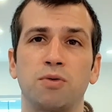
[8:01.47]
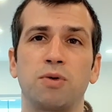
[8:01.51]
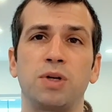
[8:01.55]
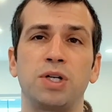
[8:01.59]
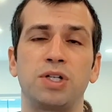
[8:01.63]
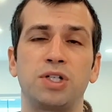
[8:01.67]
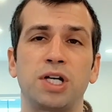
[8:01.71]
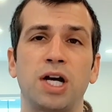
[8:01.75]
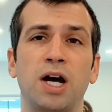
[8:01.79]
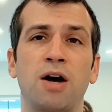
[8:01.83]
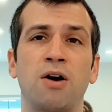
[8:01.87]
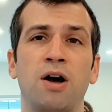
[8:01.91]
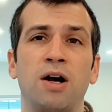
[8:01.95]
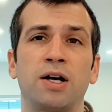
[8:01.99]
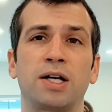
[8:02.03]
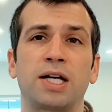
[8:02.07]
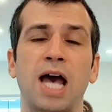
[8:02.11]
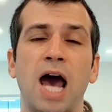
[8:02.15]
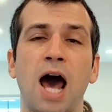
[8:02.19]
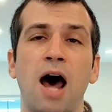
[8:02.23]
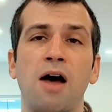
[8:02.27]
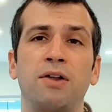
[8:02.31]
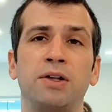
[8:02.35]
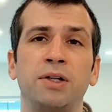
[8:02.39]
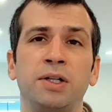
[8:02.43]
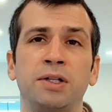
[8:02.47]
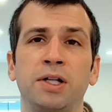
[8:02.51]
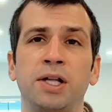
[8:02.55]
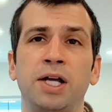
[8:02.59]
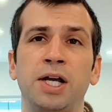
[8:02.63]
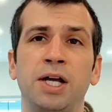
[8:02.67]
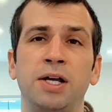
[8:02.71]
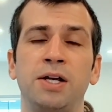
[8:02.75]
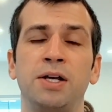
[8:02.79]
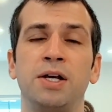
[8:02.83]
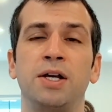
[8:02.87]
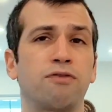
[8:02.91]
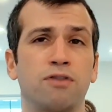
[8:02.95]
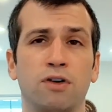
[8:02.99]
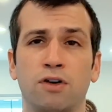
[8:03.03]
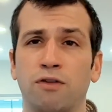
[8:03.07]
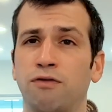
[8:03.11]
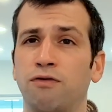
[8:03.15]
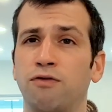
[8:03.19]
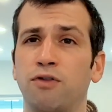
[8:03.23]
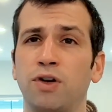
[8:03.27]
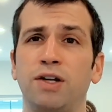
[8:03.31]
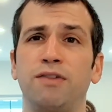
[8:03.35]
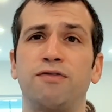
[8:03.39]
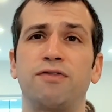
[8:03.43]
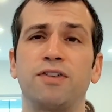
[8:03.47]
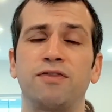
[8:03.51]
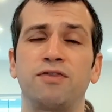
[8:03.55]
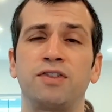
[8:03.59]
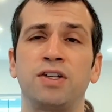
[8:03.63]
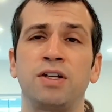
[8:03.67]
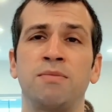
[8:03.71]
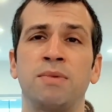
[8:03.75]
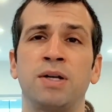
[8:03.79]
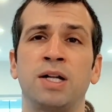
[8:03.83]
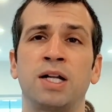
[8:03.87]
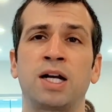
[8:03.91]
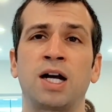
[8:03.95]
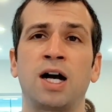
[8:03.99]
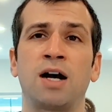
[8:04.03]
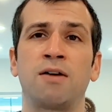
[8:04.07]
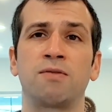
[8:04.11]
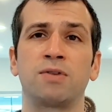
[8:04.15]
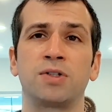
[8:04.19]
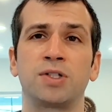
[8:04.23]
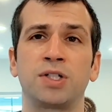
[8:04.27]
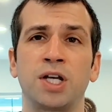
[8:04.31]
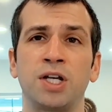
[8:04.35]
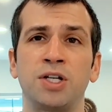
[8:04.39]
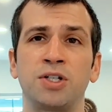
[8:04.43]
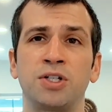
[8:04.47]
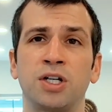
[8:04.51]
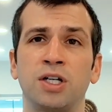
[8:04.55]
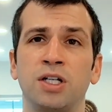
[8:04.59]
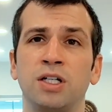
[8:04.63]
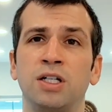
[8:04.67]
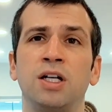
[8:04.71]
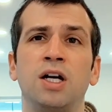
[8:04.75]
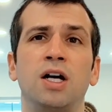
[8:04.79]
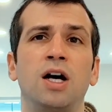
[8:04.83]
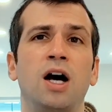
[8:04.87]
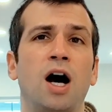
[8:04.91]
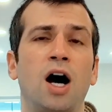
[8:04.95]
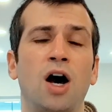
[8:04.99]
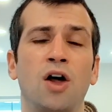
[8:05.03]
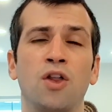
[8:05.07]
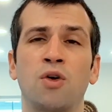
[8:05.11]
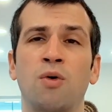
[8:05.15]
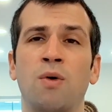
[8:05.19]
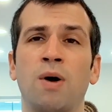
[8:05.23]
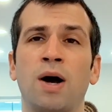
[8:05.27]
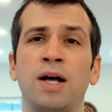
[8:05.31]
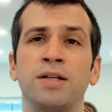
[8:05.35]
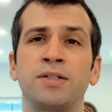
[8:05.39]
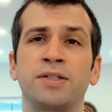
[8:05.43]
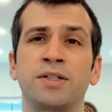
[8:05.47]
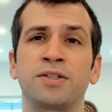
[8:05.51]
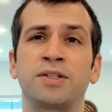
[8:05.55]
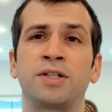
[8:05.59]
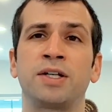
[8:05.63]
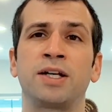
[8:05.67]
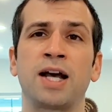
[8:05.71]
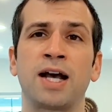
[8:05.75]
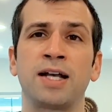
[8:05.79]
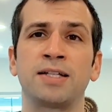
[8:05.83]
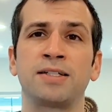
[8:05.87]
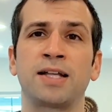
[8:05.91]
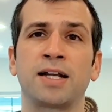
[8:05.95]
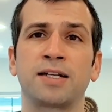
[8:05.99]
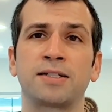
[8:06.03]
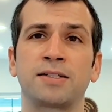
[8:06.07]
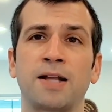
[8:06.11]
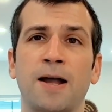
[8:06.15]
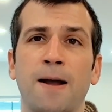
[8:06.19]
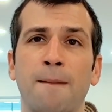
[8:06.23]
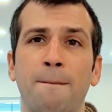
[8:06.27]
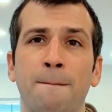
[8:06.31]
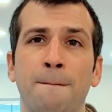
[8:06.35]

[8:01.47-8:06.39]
reach out on Calendly for a free 15-minute conversation. Otherwise, I'll see you guys next time.